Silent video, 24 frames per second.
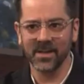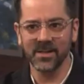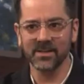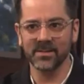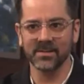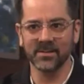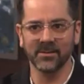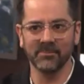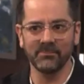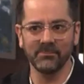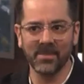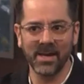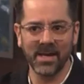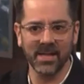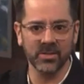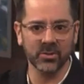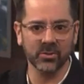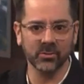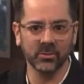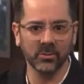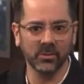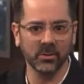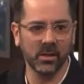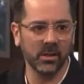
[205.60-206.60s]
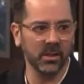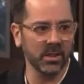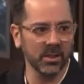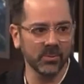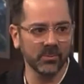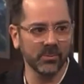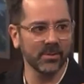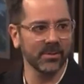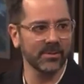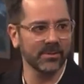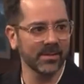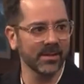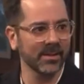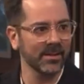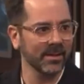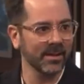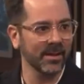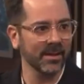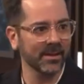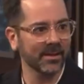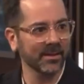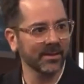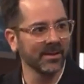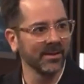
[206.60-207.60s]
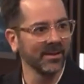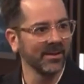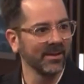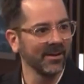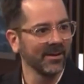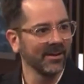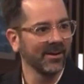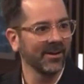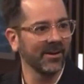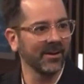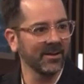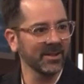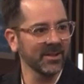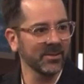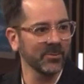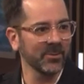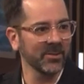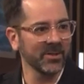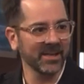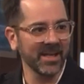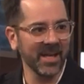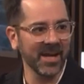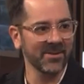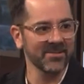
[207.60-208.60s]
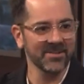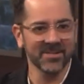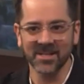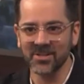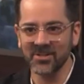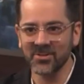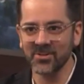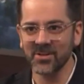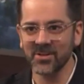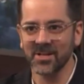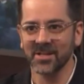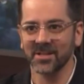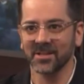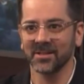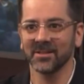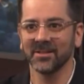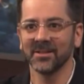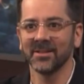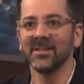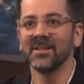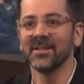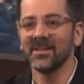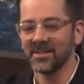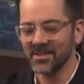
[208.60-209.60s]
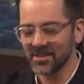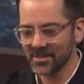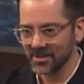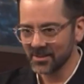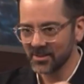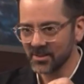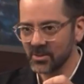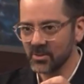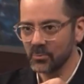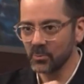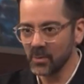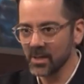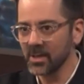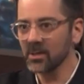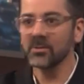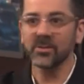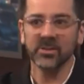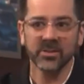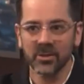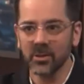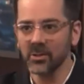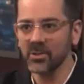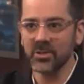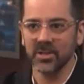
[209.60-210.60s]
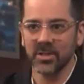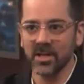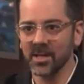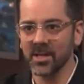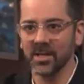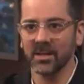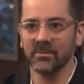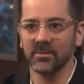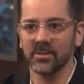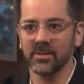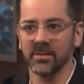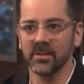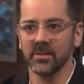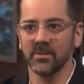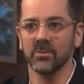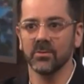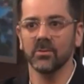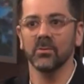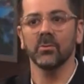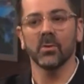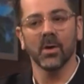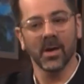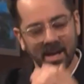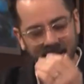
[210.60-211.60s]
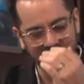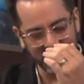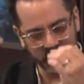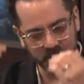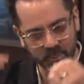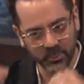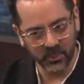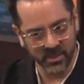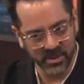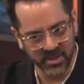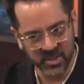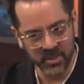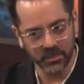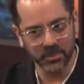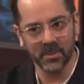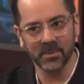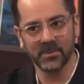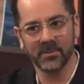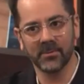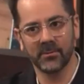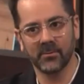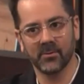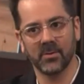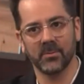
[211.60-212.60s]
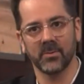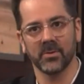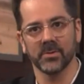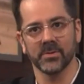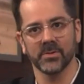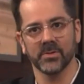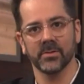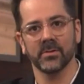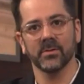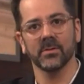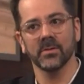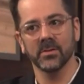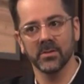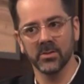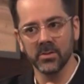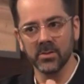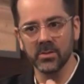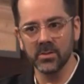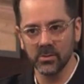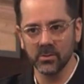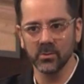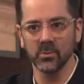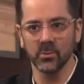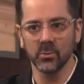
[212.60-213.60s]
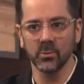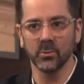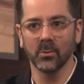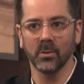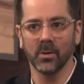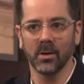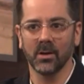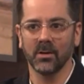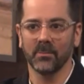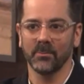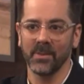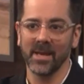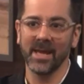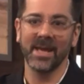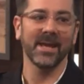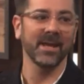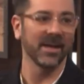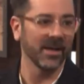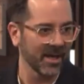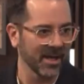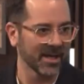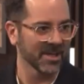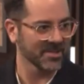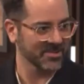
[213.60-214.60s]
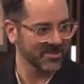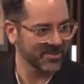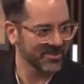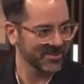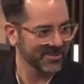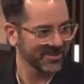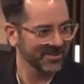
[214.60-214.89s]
some magical Hollywood thinking, Hollywood accounting trick. We're negotiating with you as principal performers. You pay us.